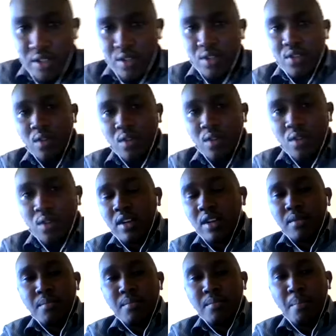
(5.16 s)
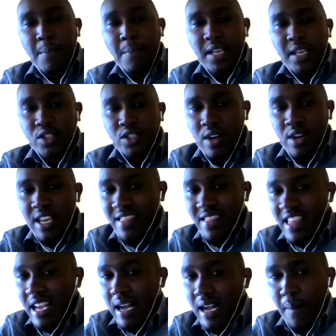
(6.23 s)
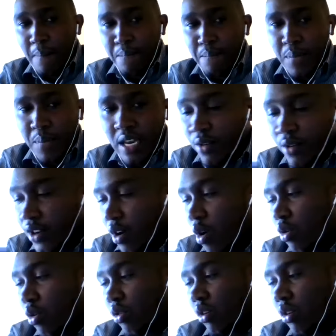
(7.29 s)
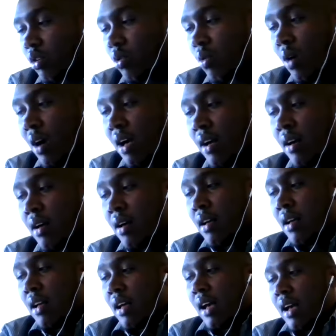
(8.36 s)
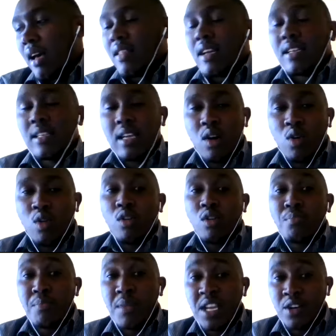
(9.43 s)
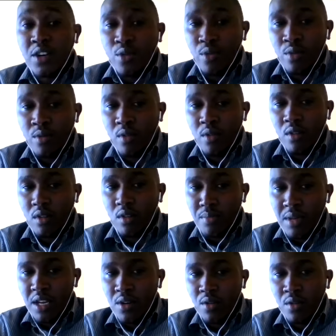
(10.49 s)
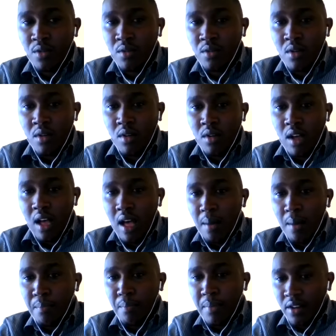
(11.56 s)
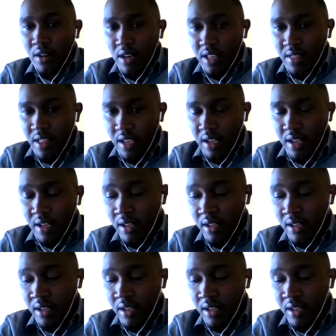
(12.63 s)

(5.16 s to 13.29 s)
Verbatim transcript: also called Mesolithic period or lower uh, that or middle or middle uh, Paleolithic.